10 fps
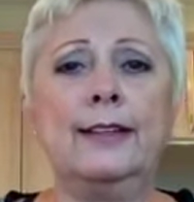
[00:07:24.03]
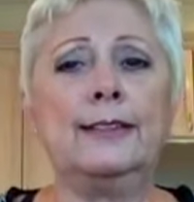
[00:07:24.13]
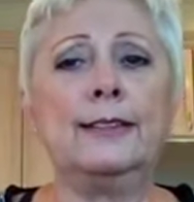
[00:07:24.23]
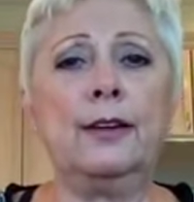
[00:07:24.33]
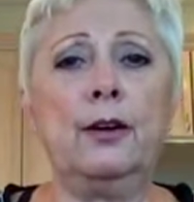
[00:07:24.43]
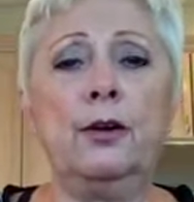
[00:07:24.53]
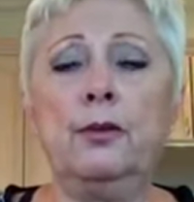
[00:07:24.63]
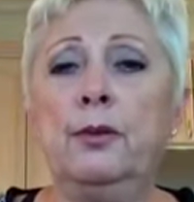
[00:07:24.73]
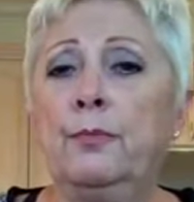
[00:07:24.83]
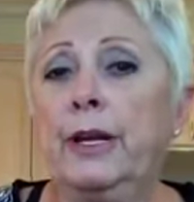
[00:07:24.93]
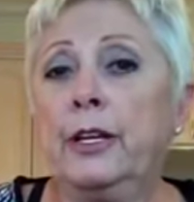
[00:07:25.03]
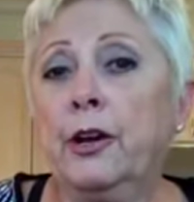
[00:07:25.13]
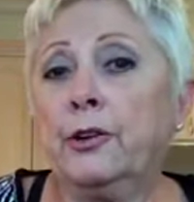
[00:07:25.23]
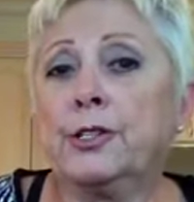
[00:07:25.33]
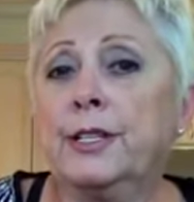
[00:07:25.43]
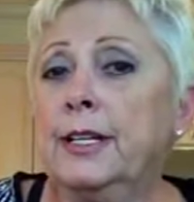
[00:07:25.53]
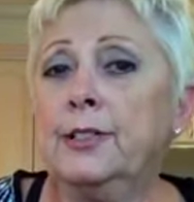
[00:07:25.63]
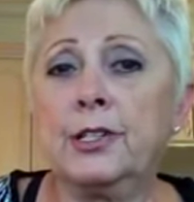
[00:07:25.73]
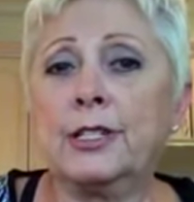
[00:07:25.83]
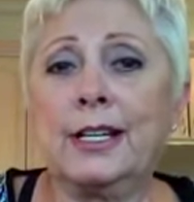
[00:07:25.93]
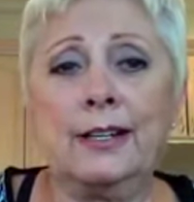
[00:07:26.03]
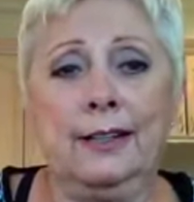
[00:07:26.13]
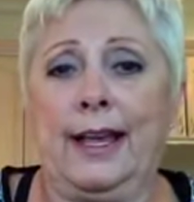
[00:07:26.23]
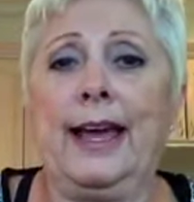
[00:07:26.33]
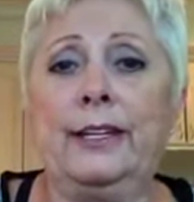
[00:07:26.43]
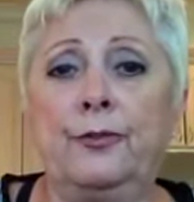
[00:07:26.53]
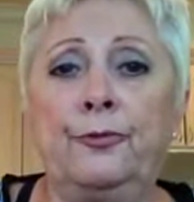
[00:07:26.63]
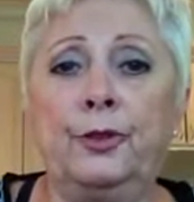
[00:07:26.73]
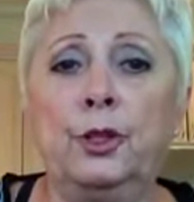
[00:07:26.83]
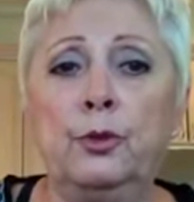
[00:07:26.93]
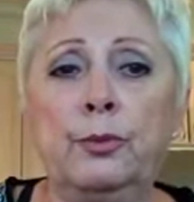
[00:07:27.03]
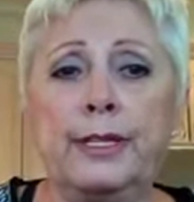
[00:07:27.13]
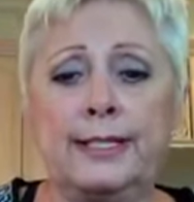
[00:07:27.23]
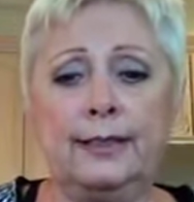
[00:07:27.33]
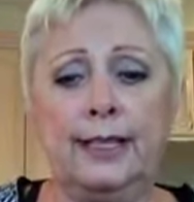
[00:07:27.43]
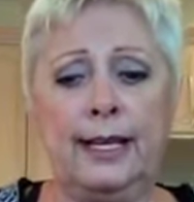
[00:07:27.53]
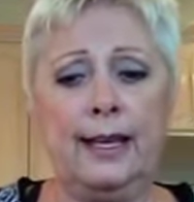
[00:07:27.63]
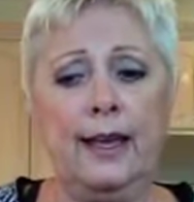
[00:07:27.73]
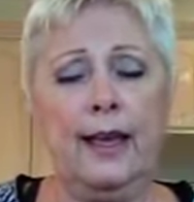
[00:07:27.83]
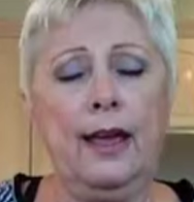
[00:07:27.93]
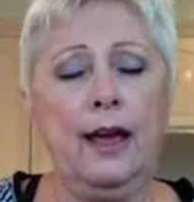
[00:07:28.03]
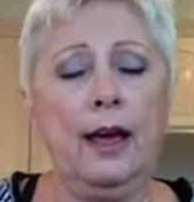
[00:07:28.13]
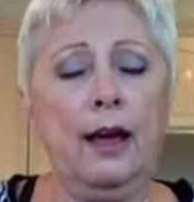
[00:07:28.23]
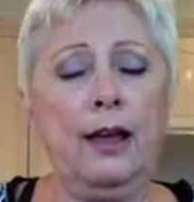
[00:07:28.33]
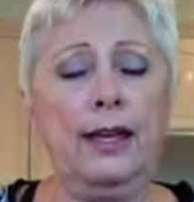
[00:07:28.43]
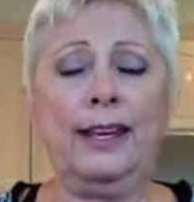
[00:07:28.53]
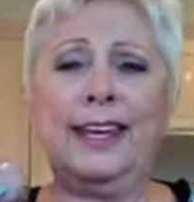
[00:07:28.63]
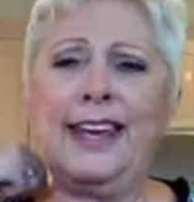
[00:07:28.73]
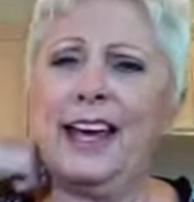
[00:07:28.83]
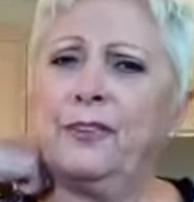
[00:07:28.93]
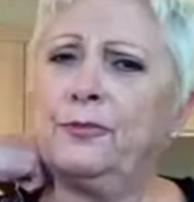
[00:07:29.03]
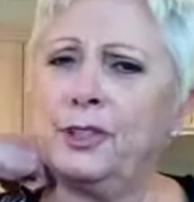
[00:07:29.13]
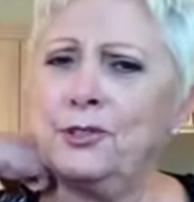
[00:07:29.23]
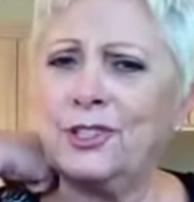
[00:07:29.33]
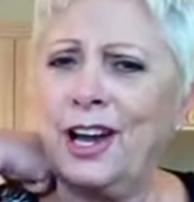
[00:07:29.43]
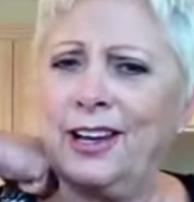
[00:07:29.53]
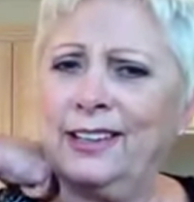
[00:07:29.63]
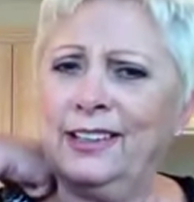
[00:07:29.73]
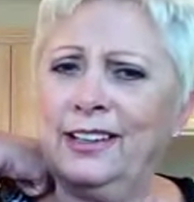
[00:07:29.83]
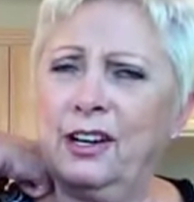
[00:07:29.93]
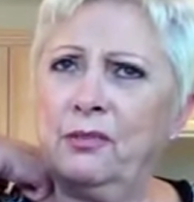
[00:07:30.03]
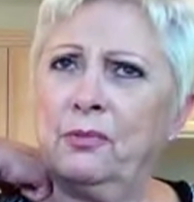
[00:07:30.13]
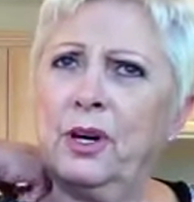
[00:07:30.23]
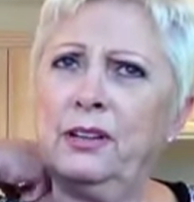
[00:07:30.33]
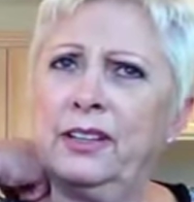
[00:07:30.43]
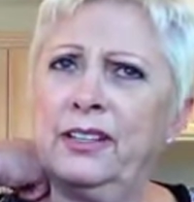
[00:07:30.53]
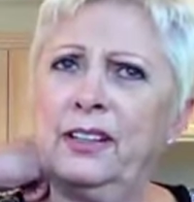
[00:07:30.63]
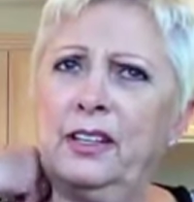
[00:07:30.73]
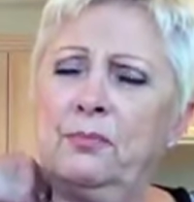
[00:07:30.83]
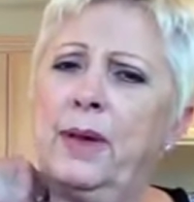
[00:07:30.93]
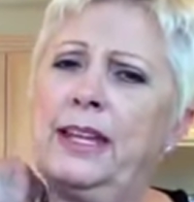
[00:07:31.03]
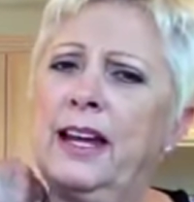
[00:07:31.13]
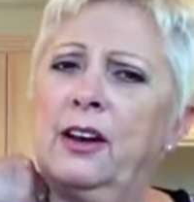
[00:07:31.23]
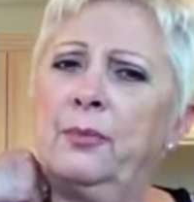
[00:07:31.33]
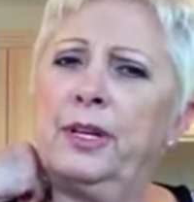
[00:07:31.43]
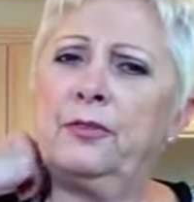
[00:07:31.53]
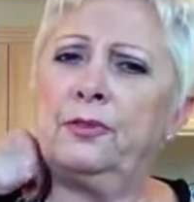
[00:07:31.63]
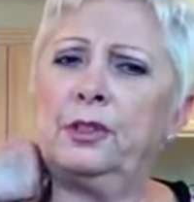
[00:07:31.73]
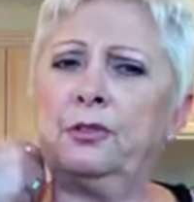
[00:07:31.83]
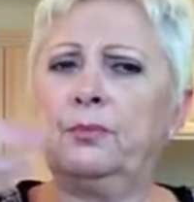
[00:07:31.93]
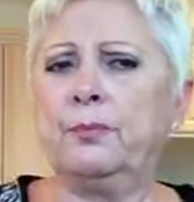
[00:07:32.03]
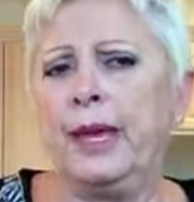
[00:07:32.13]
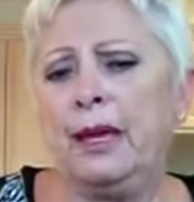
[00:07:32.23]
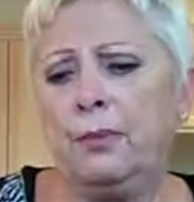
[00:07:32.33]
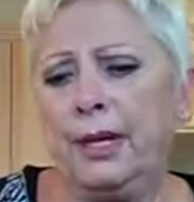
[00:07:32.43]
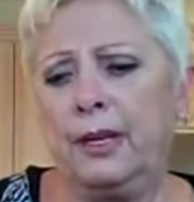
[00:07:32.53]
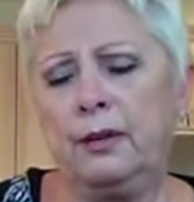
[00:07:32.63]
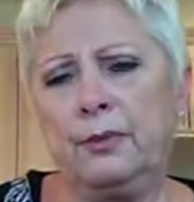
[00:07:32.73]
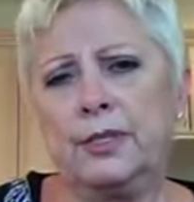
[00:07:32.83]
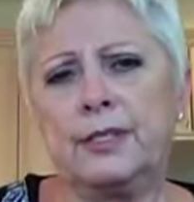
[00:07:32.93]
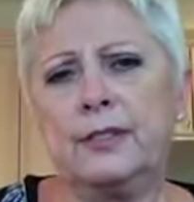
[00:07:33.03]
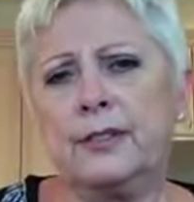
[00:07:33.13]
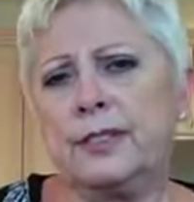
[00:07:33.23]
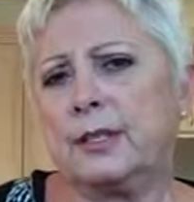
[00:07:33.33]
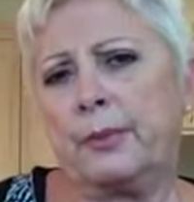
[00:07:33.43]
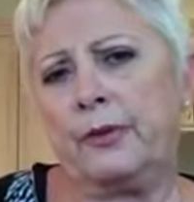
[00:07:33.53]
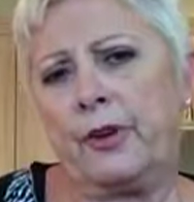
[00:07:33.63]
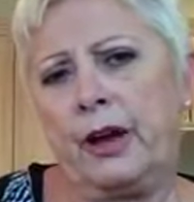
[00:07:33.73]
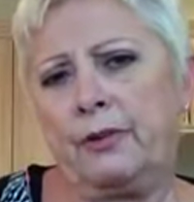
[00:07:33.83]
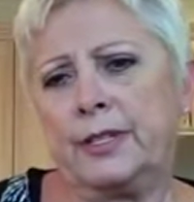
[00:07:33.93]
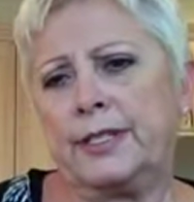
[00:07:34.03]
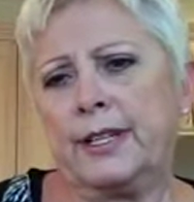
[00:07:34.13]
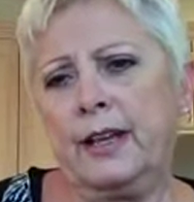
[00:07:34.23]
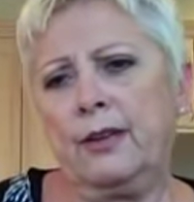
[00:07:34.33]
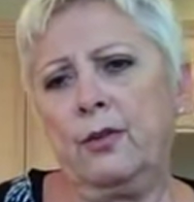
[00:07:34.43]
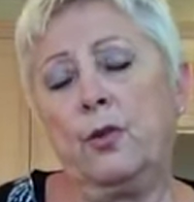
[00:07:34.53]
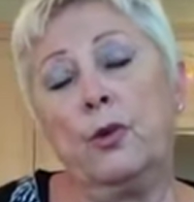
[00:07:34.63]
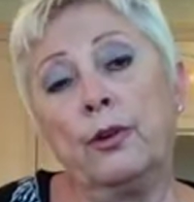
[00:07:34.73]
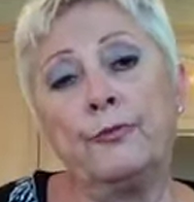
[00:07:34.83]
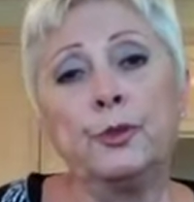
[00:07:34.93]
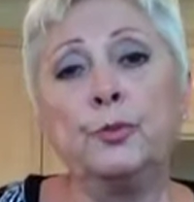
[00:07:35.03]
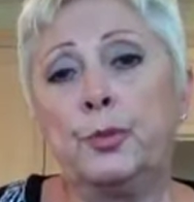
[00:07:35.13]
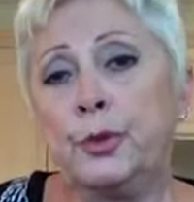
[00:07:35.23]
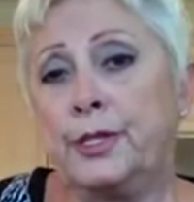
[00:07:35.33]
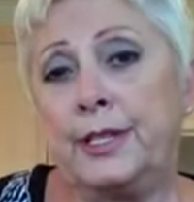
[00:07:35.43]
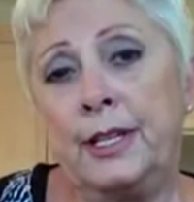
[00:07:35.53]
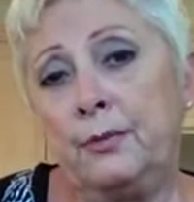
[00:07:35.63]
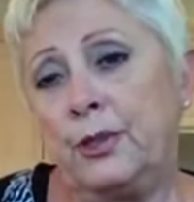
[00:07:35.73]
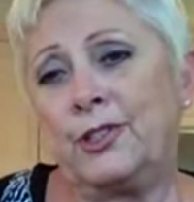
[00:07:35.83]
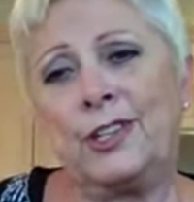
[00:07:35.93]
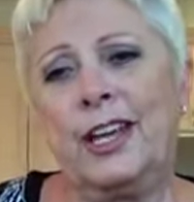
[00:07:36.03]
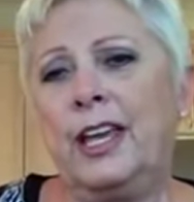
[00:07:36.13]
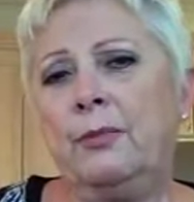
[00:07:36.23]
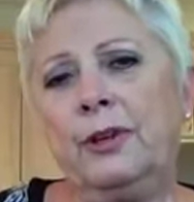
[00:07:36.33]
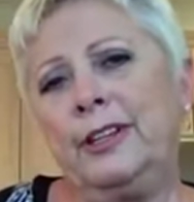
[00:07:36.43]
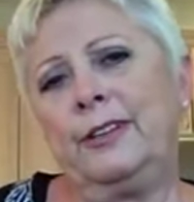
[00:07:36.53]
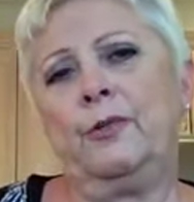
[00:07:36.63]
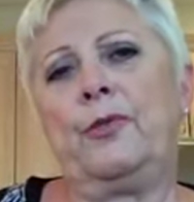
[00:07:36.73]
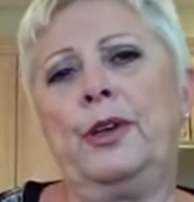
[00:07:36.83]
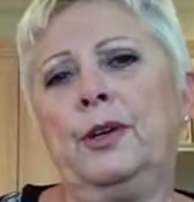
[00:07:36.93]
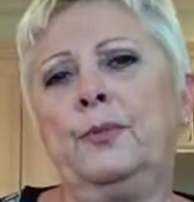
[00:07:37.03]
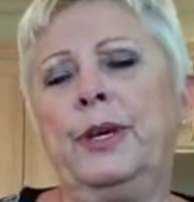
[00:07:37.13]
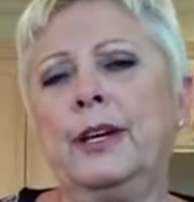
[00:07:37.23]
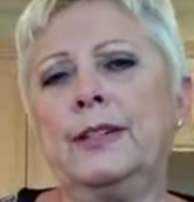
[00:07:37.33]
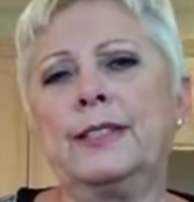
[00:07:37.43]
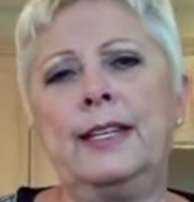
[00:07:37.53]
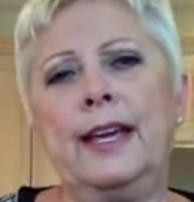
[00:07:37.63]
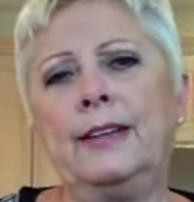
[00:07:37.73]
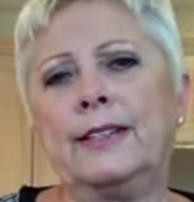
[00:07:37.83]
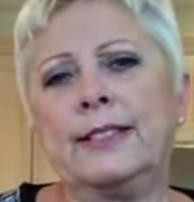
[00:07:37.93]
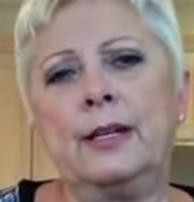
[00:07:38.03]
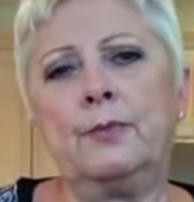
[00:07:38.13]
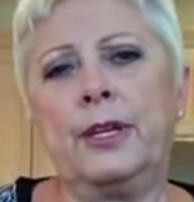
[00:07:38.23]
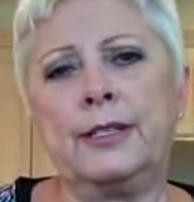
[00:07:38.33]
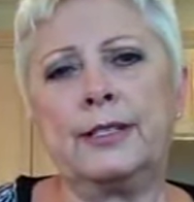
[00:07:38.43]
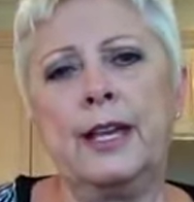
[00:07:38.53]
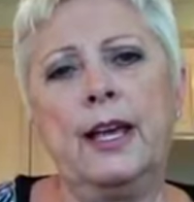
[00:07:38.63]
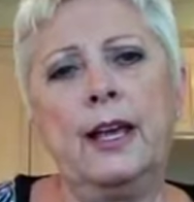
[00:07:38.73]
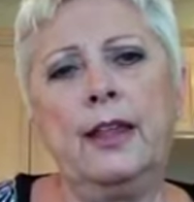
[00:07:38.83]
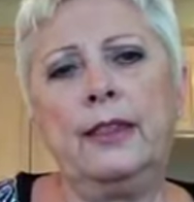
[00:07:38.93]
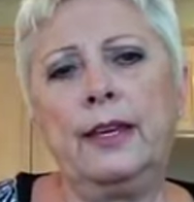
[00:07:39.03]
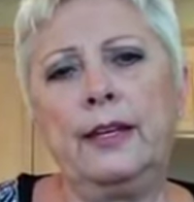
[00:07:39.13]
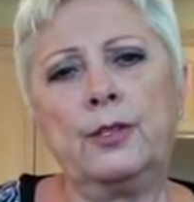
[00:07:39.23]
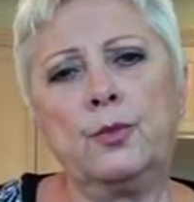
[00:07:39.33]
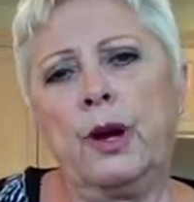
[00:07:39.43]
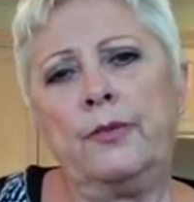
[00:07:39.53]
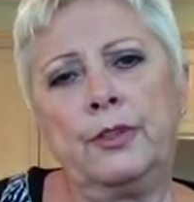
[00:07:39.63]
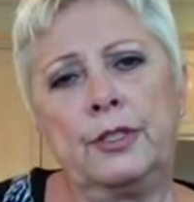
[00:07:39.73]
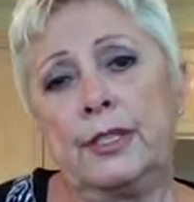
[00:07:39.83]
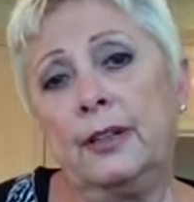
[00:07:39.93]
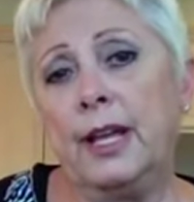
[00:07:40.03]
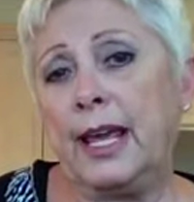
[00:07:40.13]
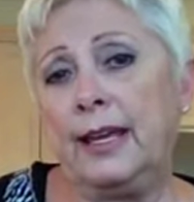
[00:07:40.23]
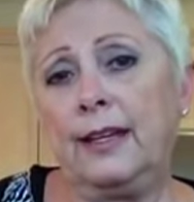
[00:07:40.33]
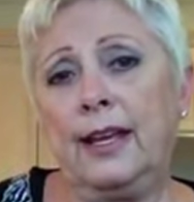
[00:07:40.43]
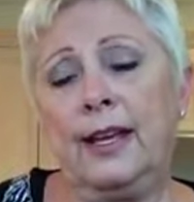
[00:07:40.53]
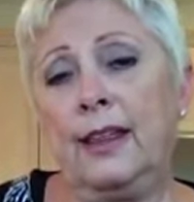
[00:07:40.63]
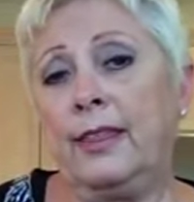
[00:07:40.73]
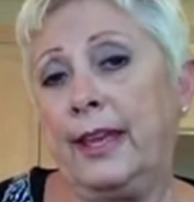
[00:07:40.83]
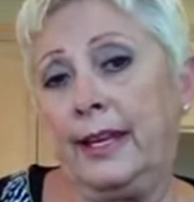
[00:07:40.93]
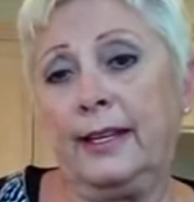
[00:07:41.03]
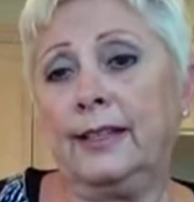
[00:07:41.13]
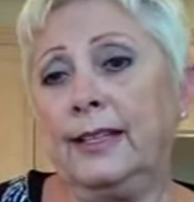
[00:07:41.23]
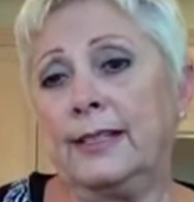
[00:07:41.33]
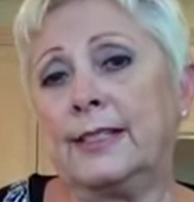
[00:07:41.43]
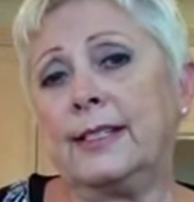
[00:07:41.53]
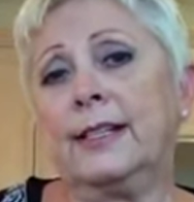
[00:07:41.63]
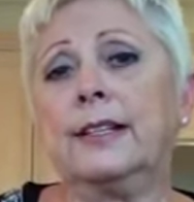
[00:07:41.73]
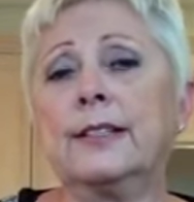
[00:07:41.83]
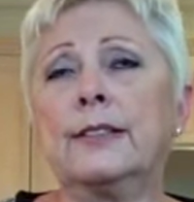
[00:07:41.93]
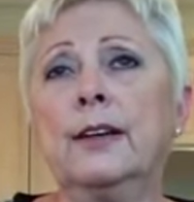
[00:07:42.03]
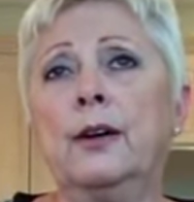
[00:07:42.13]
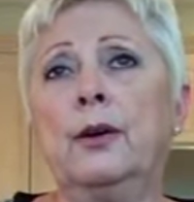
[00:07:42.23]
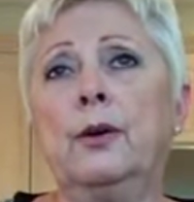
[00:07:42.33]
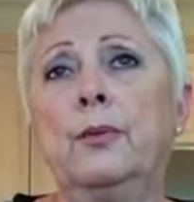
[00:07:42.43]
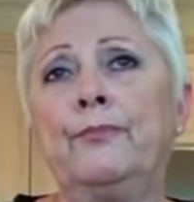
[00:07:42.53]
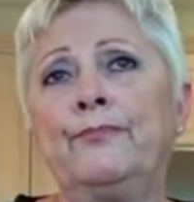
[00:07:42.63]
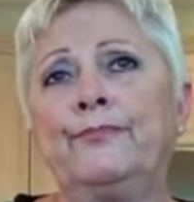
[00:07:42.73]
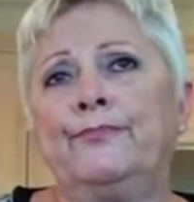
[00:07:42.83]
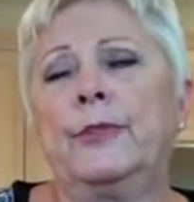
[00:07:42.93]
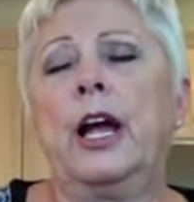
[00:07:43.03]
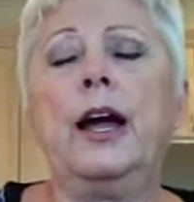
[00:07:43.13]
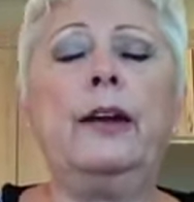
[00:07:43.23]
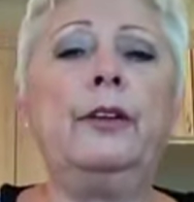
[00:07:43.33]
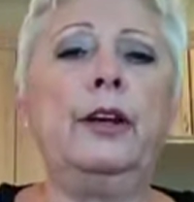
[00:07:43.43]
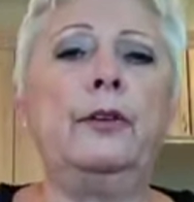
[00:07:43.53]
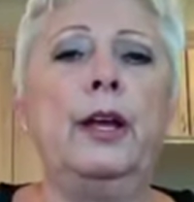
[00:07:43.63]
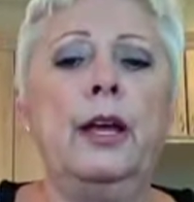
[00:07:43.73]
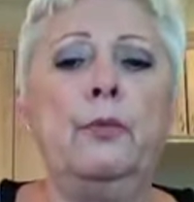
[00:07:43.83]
So my younger son just had the flu recently, uh, and he had a flu shot. You know, well, it may not have been the flu. Maybe it was a stomach virus or food poisoning, which he really don't think because he ate the same things that his wife and son ate, and they didn't get sick. So I don't know.